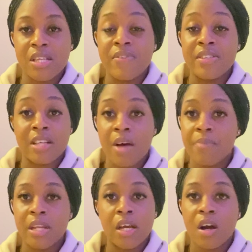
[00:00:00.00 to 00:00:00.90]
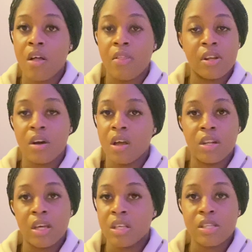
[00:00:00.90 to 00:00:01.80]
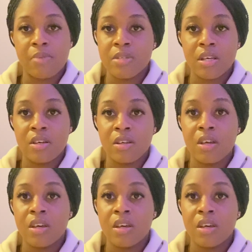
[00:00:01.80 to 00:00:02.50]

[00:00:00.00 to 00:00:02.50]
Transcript: if it's a company account, they're not gonna accept it.